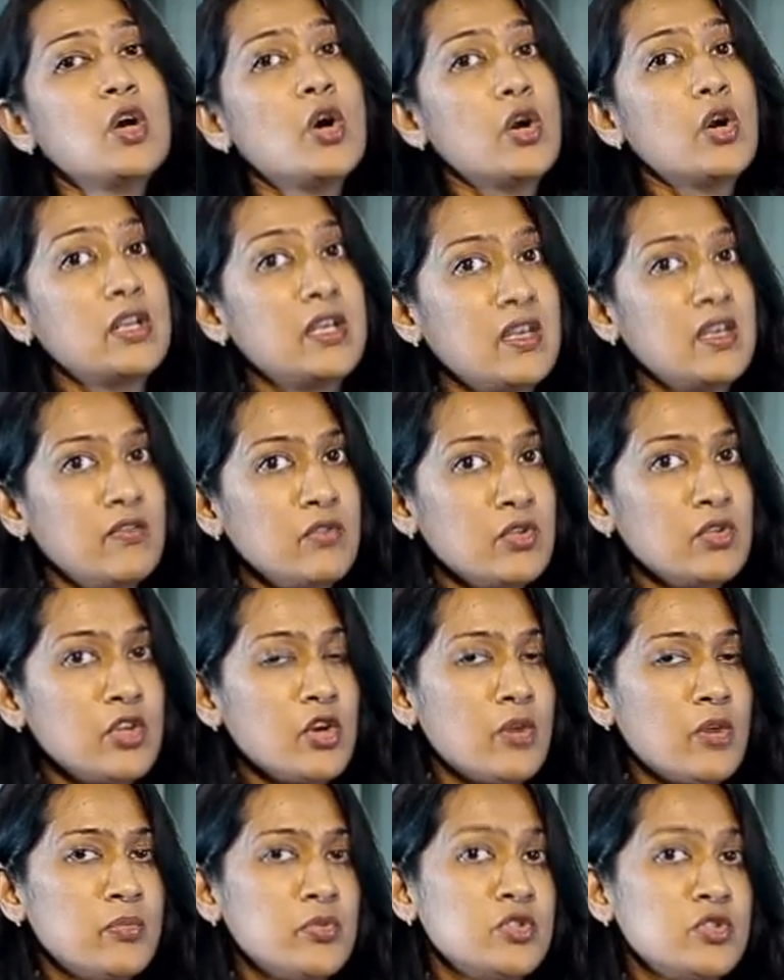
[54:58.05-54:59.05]
God gave you
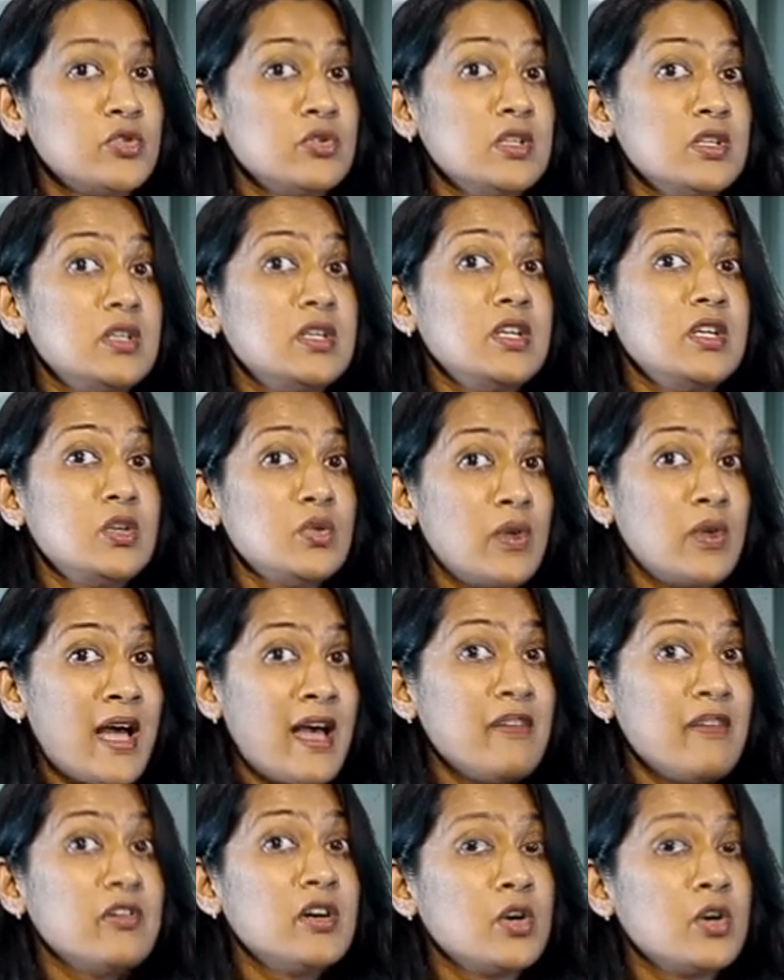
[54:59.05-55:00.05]
the opportunity to
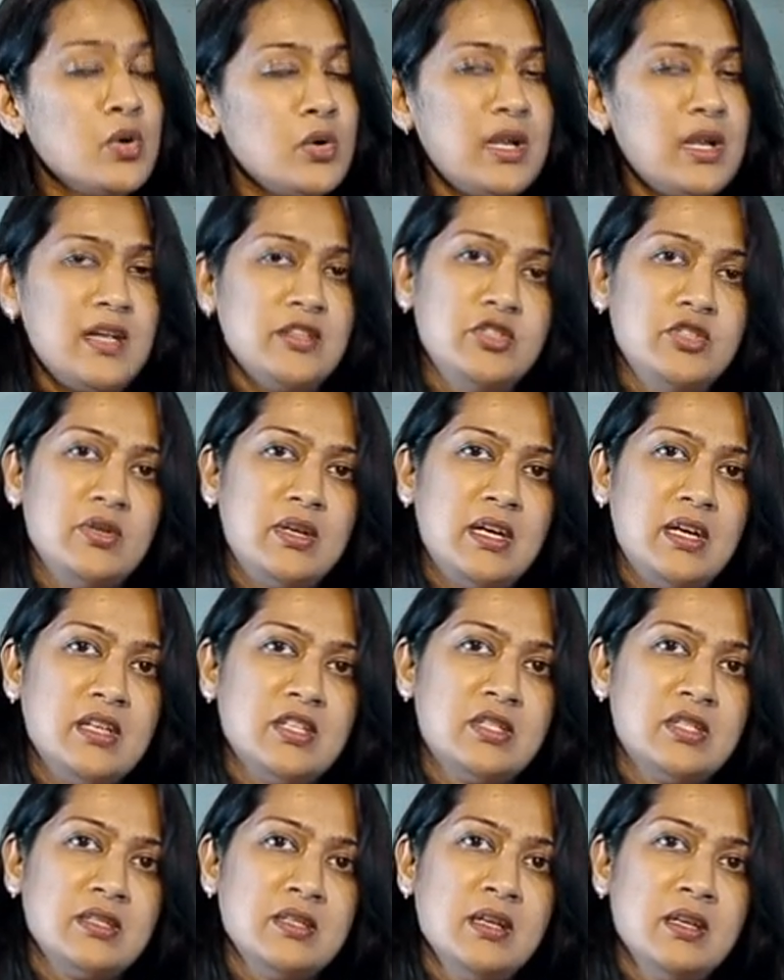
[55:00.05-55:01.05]
have a good
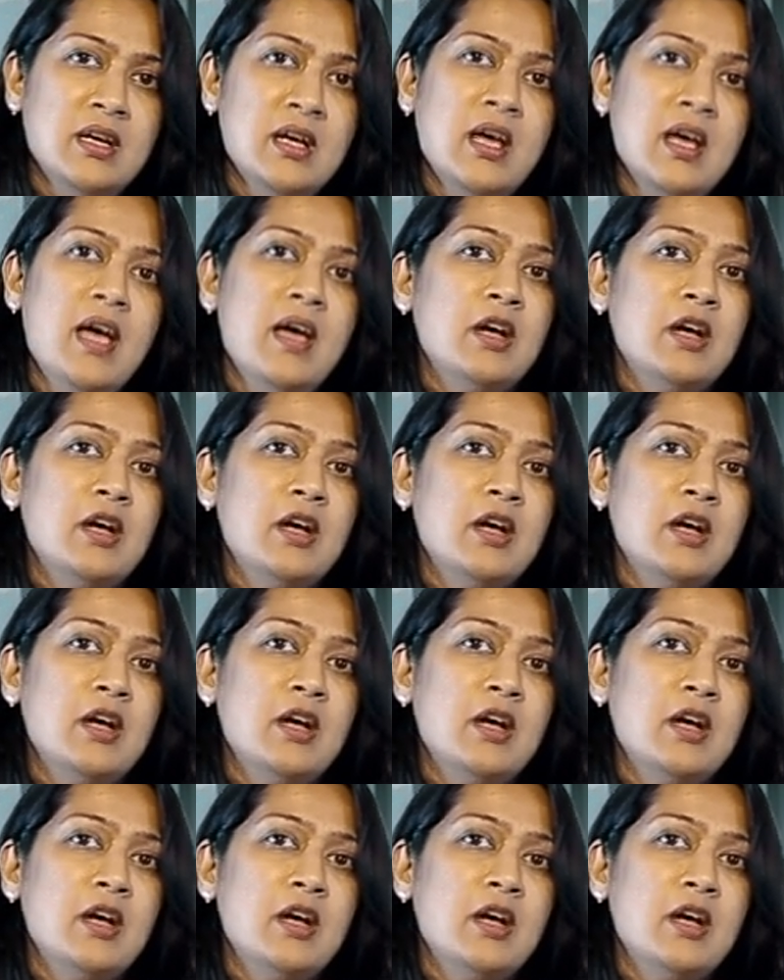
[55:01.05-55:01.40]
education.